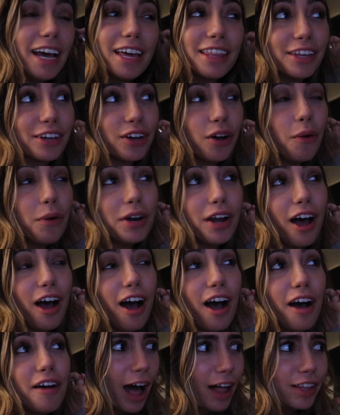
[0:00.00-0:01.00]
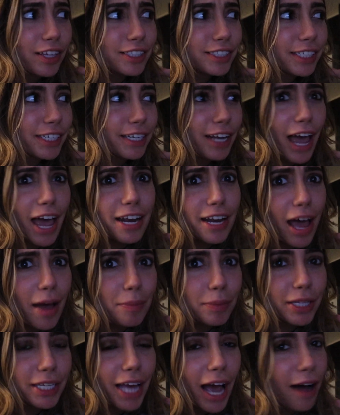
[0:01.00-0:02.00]
They're going off. Allison and
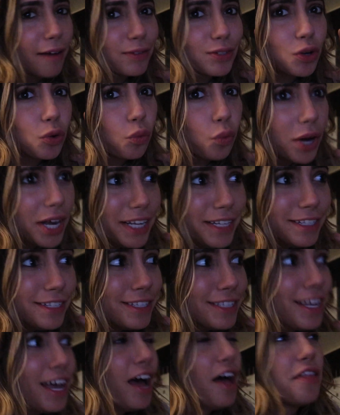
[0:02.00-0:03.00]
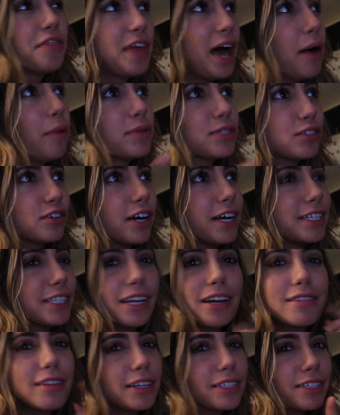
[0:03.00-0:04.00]
Emily have twins. That was
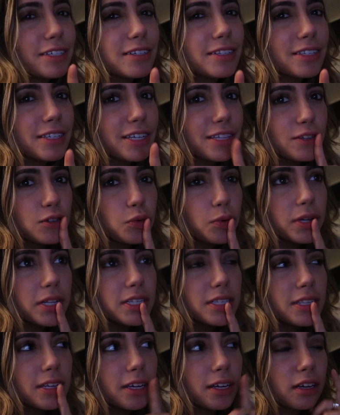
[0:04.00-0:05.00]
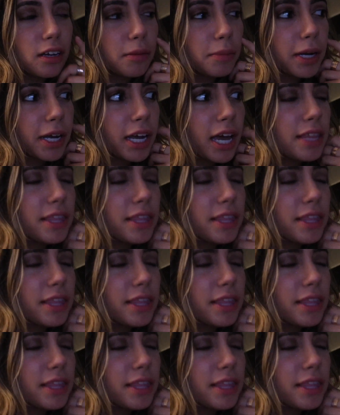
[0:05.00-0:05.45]
crazy. I, I didn't see the twins thing coming.